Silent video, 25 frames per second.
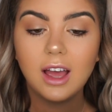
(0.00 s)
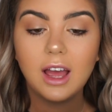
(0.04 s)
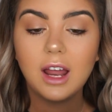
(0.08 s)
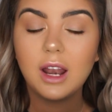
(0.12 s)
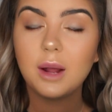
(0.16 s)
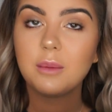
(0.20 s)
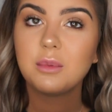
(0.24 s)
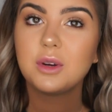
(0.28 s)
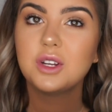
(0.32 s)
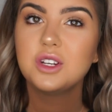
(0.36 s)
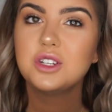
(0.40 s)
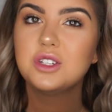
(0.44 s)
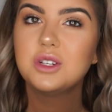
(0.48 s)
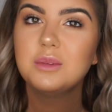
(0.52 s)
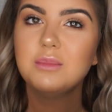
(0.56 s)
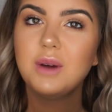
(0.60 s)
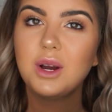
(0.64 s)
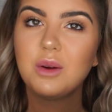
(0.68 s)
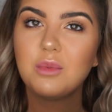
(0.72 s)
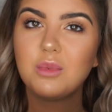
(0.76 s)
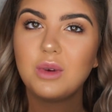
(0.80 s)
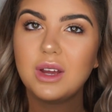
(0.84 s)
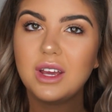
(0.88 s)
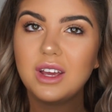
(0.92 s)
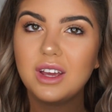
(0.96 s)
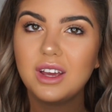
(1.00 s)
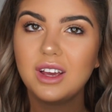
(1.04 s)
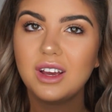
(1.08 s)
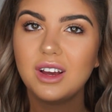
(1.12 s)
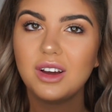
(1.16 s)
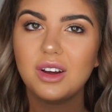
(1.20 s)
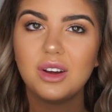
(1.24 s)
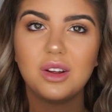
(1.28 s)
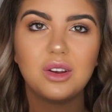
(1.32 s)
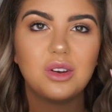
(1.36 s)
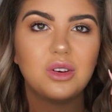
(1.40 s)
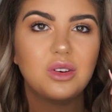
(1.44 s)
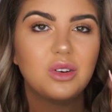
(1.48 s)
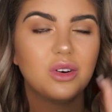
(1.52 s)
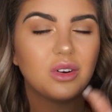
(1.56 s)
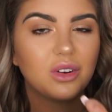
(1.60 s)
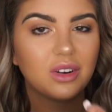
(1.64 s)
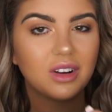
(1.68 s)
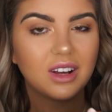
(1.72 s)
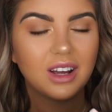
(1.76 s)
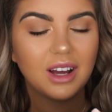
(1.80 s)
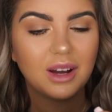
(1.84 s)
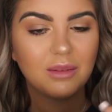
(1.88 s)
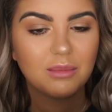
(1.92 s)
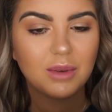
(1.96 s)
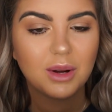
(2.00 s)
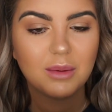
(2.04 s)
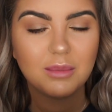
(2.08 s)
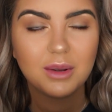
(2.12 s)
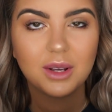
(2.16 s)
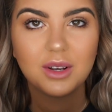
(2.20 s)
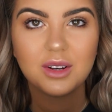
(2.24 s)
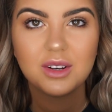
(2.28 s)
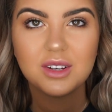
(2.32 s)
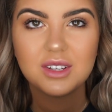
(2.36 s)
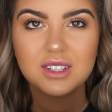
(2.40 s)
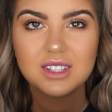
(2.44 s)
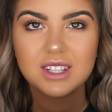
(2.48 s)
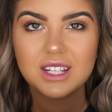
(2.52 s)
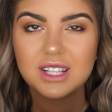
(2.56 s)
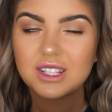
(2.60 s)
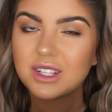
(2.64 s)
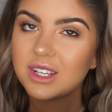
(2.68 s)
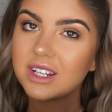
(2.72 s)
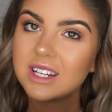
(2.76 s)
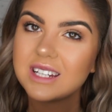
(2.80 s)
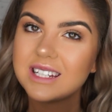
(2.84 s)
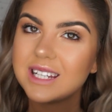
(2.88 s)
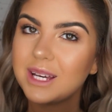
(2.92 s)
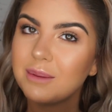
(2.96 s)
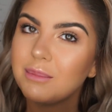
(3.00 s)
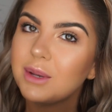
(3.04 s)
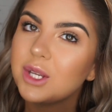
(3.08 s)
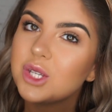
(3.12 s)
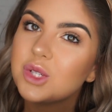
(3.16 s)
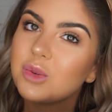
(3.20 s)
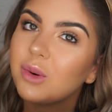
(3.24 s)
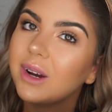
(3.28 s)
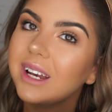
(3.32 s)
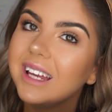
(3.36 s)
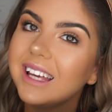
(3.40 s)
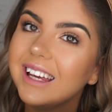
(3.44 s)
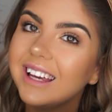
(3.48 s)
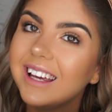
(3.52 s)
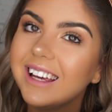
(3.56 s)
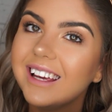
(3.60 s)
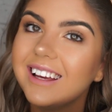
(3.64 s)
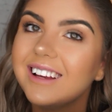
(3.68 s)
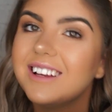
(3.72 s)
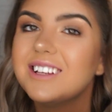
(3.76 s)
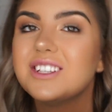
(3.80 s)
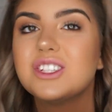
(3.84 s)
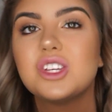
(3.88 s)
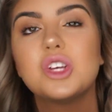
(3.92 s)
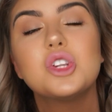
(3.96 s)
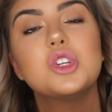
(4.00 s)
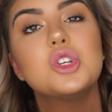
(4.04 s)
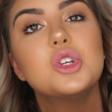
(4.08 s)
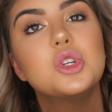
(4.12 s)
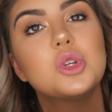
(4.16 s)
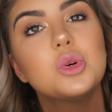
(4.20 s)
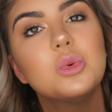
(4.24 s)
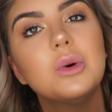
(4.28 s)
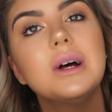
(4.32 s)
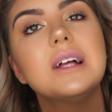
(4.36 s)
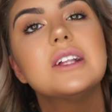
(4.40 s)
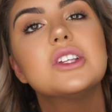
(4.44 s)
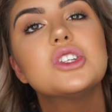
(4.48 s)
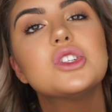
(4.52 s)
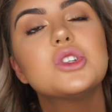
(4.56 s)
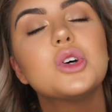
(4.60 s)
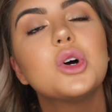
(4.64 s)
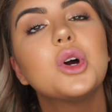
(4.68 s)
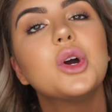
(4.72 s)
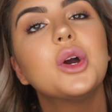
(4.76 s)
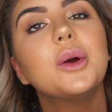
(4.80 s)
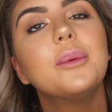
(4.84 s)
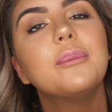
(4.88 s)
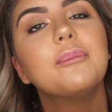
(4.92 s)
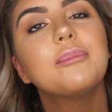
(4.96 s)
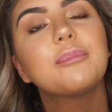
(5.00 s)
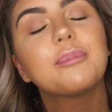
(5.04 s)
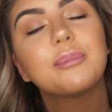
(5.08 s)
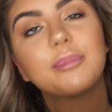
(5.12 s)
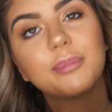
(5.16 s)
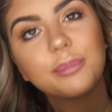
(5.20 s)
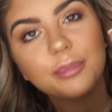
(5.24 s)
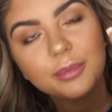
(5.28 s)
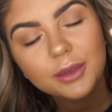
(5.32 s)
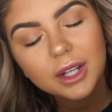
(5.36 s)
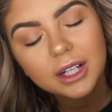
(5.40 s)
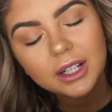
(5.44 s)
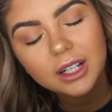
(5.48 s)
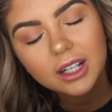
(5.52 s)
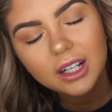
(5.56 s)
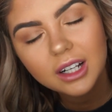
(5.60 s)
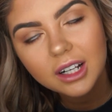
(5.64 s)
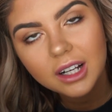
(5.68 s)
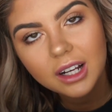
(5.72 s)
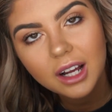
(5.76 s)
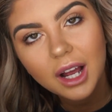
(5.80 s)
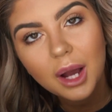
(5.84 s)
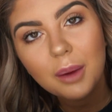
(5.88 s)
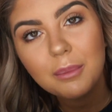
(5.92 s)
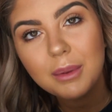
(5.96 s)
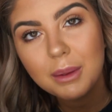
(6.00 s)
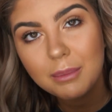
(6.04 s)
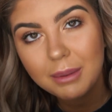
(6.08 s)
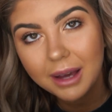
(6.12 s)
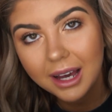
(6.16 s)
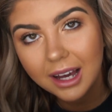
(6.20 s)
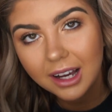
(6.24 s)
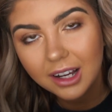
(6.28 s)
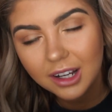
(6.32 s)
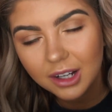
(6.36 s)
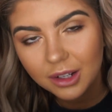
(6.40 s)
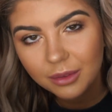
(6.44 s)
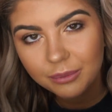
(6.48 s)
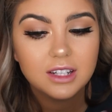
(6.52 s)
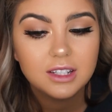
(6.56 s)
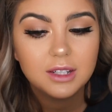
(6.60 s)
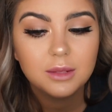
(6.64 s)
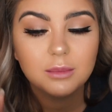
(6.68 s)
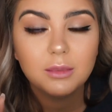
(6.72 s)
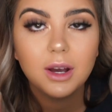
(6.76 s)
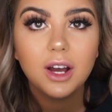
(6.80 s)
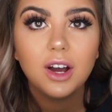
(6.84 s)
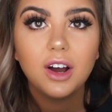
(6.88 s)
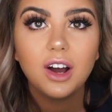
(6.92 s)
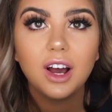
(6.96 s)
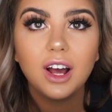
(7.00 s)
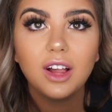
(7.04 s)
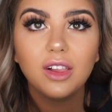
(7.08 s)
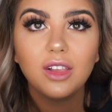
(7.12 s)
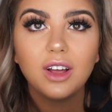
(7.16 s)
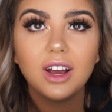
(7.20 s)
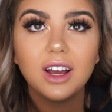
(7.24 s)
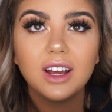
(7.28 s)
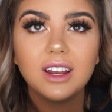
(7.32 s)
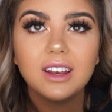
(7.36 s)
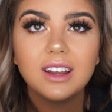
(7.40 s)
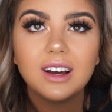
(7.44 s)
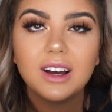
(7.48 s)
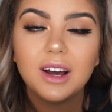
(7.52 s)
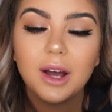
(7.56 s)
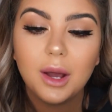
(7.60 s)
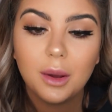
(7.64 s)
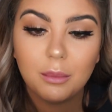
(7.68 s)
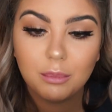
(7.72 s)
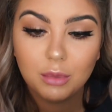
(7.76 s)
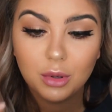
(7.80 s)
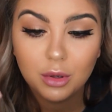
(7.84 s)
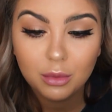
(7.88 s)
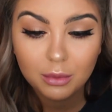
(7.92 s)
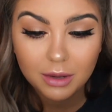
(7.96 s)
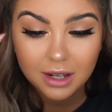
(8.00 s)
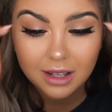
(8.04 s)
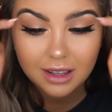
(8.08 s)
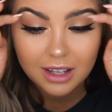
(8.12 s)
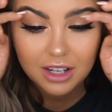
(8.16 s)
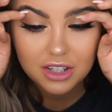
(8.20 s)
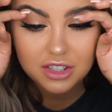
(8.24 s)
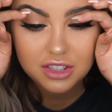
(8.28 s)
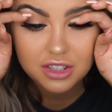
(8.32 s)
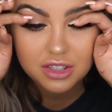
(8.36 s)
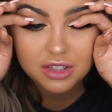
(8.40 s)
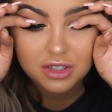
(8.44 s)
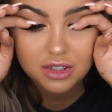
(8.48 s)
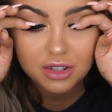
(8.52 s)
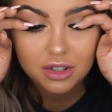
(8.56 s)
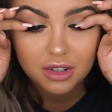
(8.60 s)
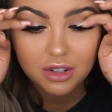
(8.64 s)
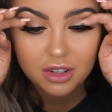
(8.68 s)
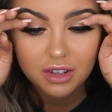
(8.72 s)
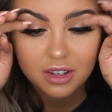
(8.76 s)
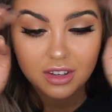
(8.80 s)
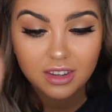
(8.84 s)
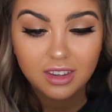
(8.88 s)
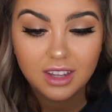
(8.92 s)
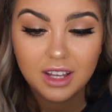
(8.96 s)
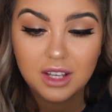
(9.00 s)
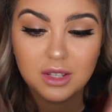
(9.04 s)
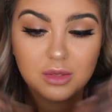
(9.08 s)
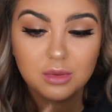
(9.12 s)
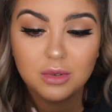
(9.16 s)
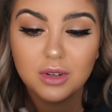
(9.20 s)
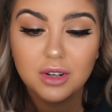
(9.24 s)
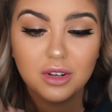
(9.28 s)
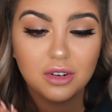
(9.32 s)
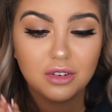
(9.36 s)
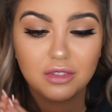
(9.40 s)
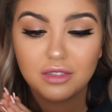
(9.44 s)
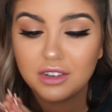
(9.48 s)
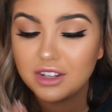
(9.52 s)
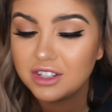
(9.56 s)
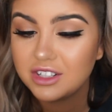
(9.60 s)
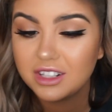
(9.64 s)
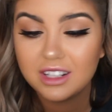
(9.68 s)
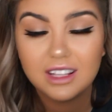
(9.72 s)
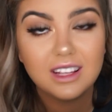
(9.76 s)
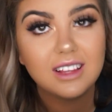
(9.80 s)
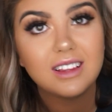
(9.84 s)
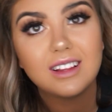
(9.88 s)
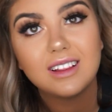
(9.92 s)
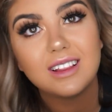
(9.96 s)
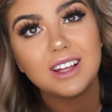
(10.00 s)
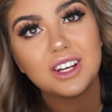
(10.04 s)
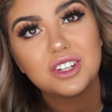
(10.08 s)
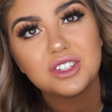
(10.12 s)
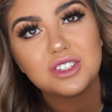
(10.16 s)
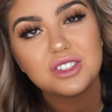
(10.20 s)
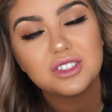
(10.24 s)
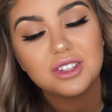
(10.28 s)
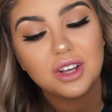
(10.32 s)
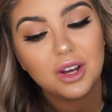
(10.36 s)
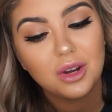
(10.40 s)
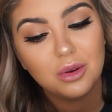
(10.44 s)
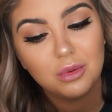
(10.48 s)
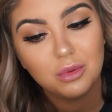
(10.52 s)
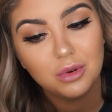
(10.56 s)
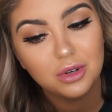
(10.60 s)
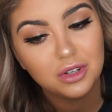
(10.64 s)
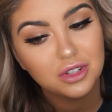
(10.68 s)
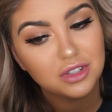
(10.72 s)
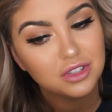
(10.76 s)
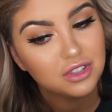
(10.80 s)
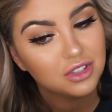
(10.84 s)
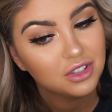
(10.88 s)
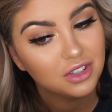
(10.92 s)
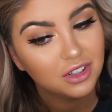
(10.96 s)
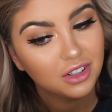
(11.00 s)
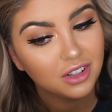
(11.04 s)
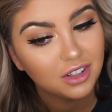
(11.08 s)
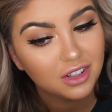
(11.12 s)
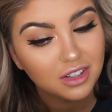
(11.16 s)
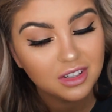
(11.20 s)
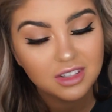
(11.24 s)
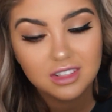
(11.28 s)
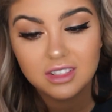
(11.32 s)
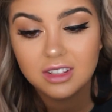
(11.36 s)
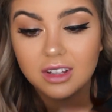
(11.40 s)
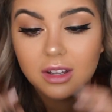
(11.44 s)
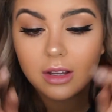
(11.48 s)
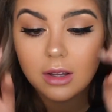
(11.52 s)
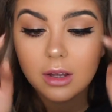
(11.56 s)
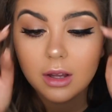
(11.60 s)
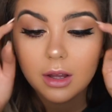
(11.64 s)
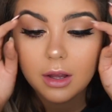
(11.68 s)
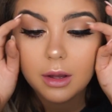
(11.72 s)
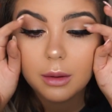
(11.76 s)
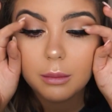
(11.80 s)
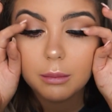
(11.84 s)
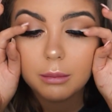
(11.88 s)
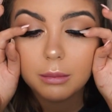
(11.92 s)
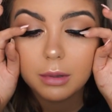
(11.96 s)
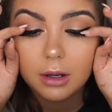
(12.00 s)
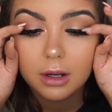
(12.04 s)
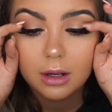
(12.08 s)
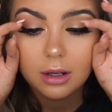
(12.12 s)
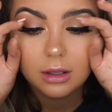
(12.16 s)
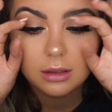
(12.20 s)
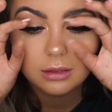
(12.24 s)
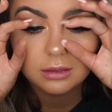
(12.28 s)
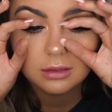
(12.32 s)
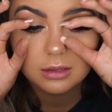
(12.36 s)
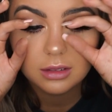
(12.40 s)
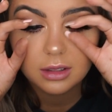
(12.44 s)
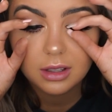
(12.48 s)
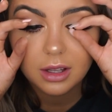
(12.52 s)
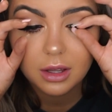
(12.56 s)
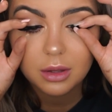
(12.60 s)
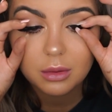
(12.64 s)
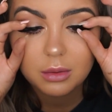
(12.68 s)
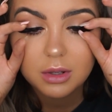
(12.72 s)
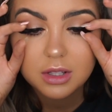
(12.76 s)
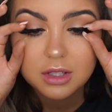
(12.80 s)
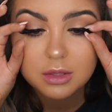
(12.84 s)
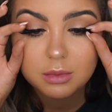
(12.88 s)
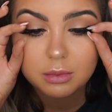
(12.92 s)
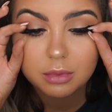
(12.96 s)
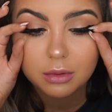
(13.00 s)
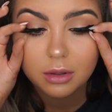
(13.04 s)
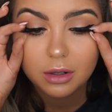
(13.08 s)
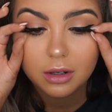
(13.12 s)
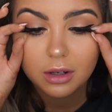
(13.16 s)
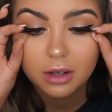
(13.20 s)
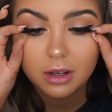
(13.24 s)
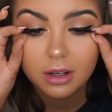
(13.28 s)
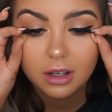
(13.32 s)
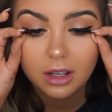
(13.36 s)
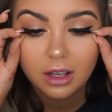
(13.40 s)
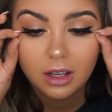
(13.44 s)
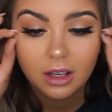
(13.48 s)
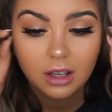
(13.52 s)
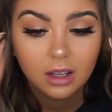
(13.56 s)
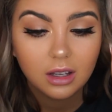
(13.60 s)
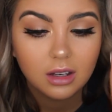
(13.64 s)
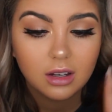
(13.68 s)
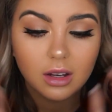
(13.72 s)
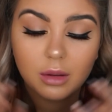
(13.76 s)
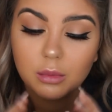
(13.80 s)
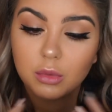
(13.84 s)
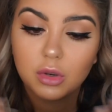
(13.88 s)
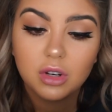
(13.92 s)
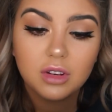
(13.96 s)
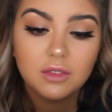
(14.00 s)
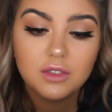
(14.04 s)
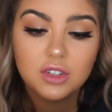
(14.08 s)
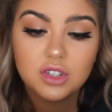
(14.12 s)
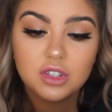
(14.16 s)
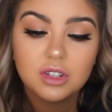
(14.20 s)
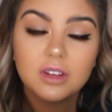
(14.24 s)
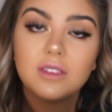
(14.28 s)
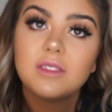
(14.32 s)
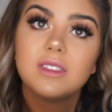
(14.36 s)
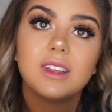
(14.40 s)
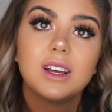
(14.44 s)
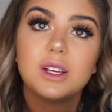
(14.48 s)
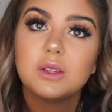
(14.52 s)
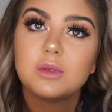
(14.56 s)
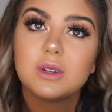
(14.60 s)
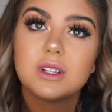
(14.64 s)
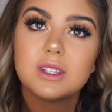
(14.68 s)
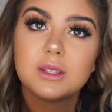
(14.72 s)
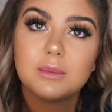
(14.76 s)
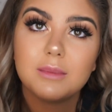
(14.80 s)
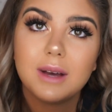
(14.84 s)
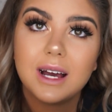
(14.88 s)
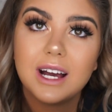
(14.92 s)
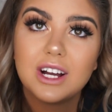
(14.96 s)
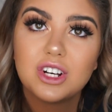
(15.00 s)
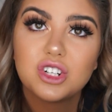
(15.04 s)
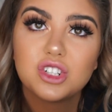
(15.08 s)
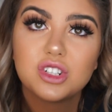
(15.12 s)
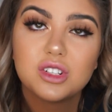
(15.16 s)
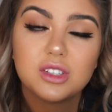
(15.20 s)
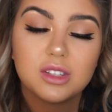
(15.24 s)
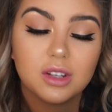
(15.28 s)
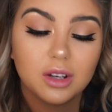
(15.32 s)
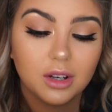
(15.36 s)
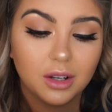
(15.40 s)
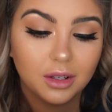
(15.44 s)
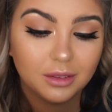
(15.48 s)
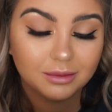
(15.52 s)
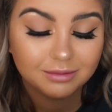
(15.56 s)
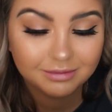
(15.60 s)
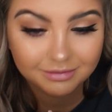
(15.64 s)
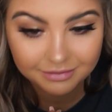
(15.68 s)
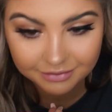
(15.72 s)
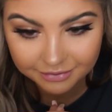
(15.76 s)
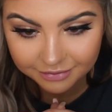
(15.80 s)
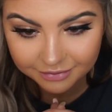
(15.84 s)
And I'm going to do my wing not on camera because it's going to take me twenty years to do it, so I'll be back. did my eyeliner, put my lashes on. These weren't originally the lashes I wanted to use, but the other ones broke and I'm not even sure if these ones match, so.